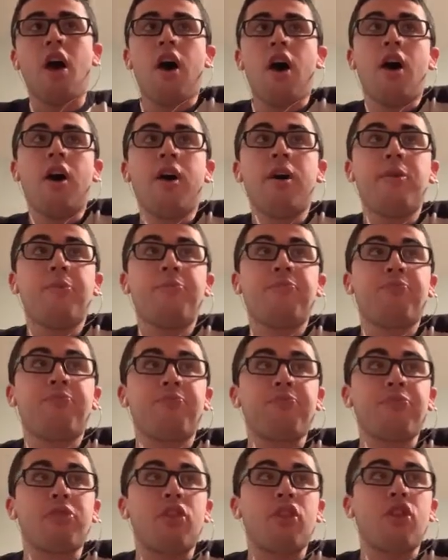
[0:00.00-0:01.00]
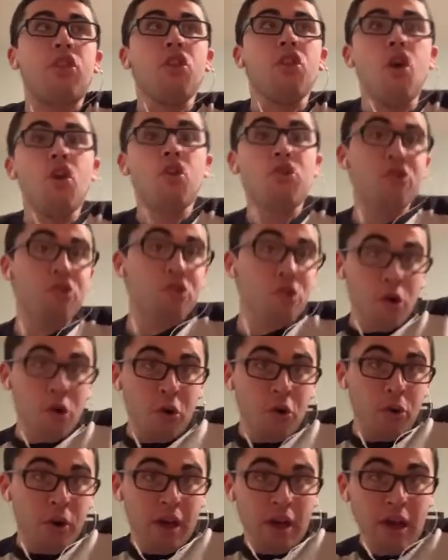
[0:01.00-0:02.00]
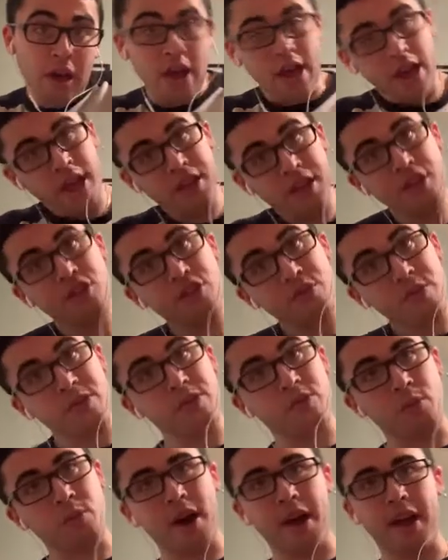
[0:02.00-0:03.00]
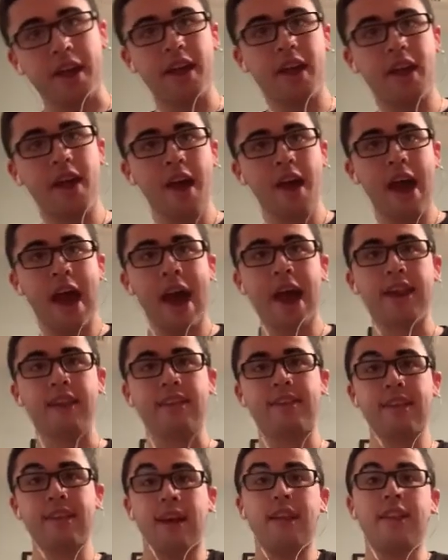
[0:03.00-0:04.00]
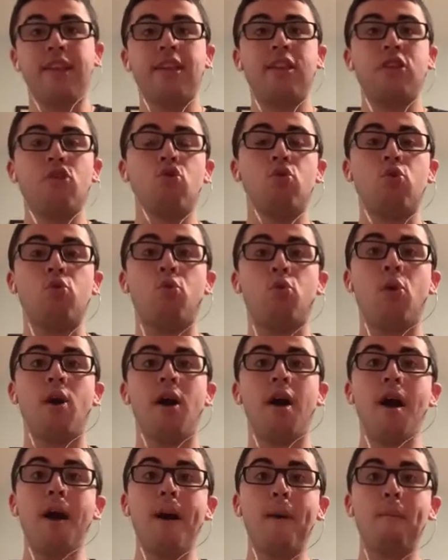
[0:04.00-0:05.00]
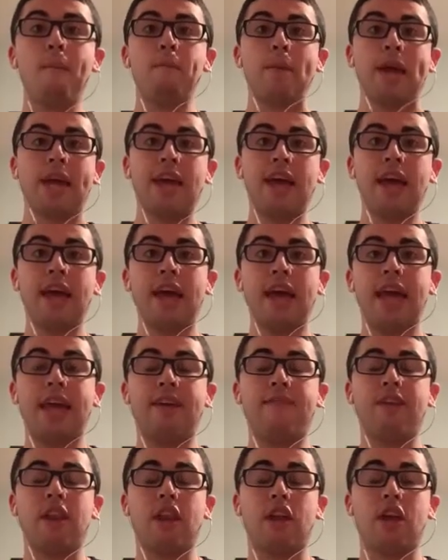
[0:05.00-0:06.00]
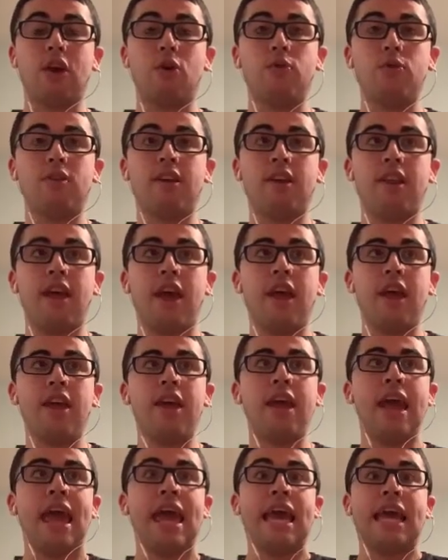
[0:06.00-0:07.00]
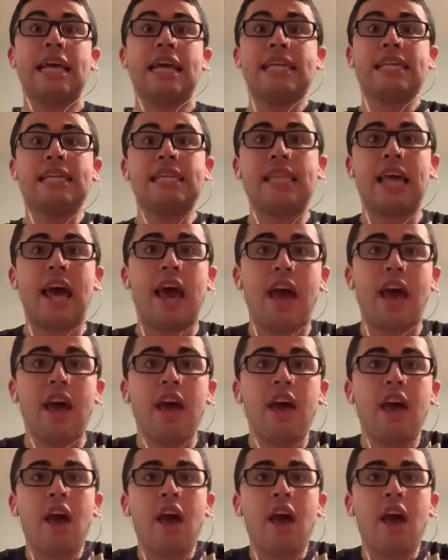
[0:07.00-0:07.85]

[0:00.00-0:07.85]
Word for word: Um, so another reason why I decided to make a video today is that